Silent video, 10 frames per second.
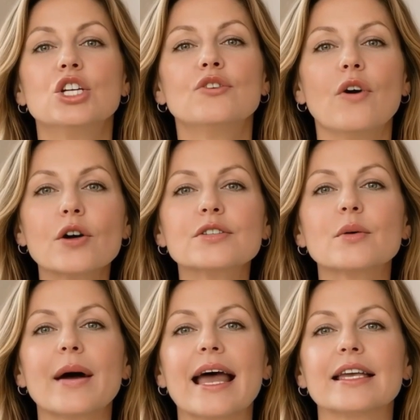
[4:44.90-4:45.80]
you've
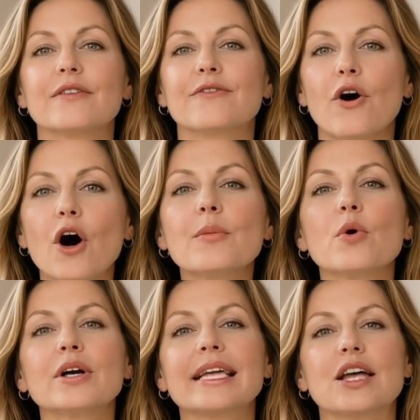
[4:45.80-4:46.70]
also added far
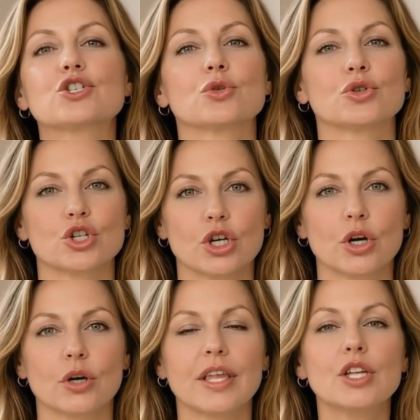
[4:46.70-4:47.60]
more natural
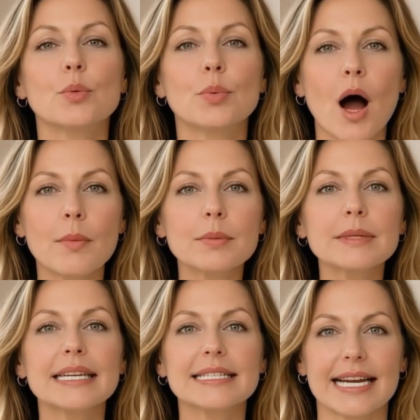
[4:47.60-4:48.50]
sugar than you
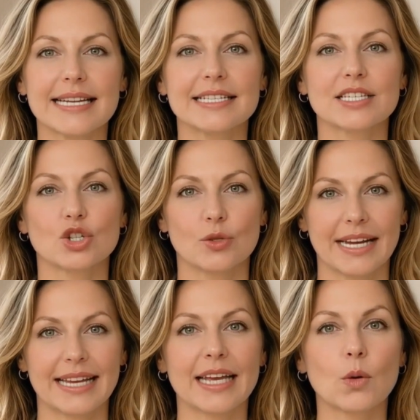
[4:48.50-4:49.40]
probably intended to
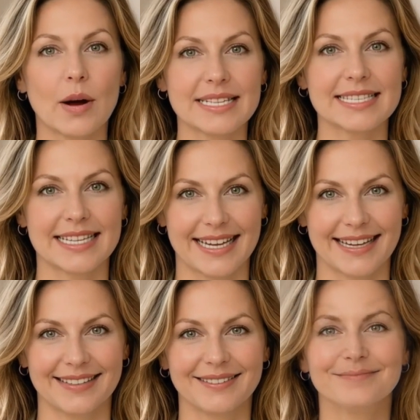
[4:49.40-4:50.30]
drink in one
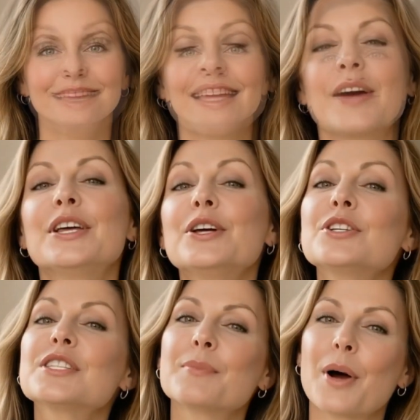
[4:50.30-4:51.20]
sitting. Now
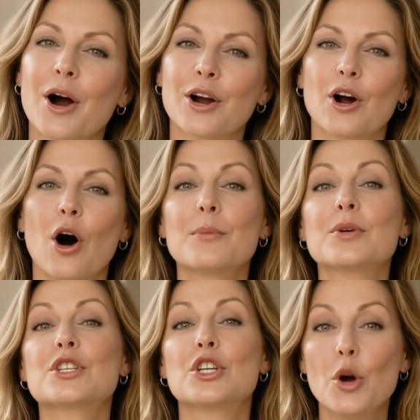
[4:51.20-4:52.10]
here's the part
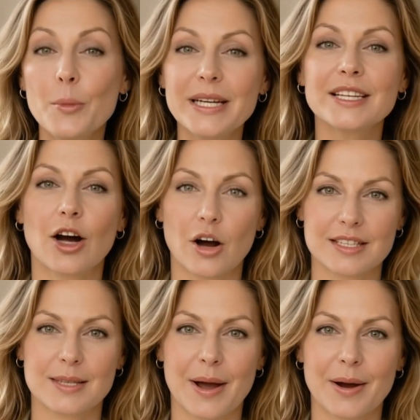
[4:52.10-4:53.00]
almost nobody
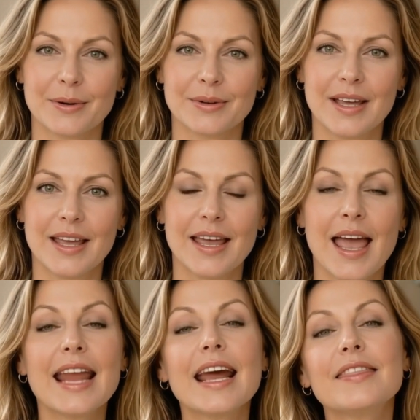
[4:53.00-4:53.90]
talks about,
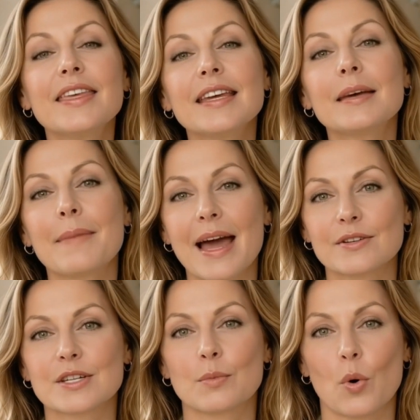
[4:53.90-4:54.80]
and I think it
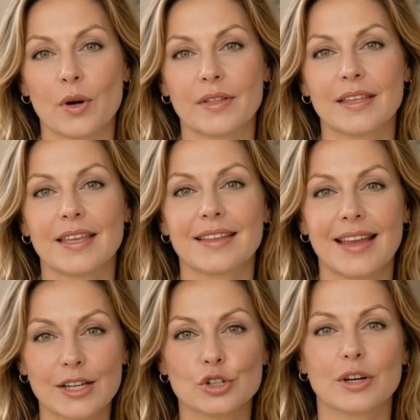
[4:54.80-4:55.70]
matters more than the
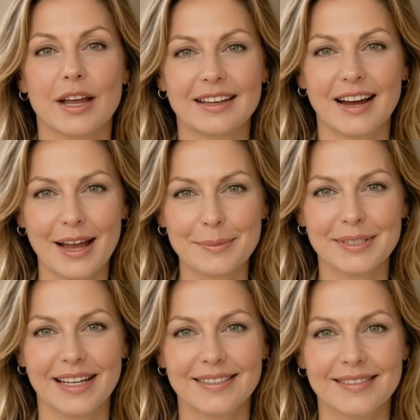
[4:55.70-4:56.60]
electrolyte
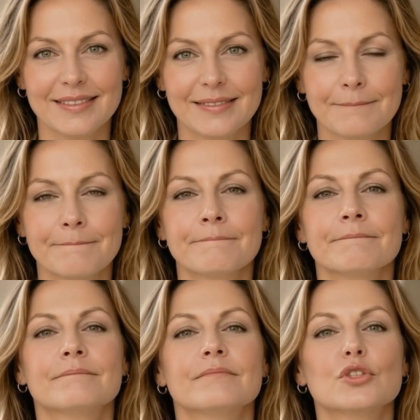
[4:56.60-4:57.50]
hype does.
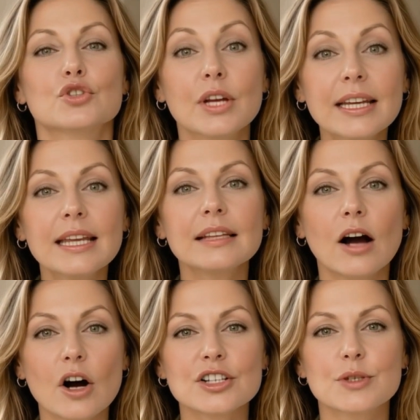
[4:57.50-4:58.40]
Drinking
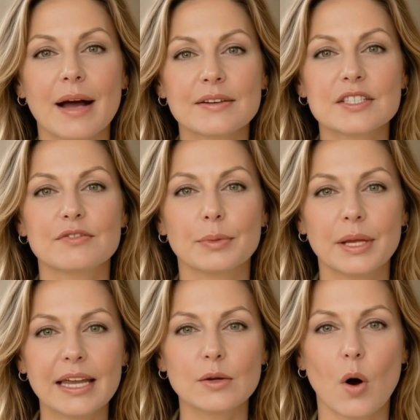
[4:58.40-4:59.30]
large amounts of
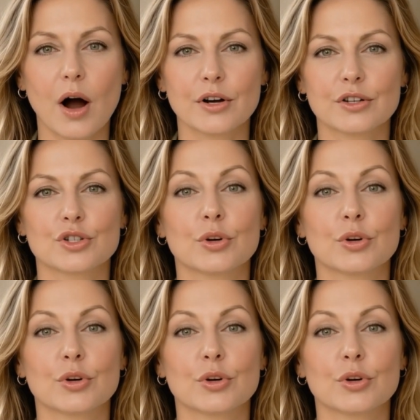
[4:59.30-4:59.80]
plain water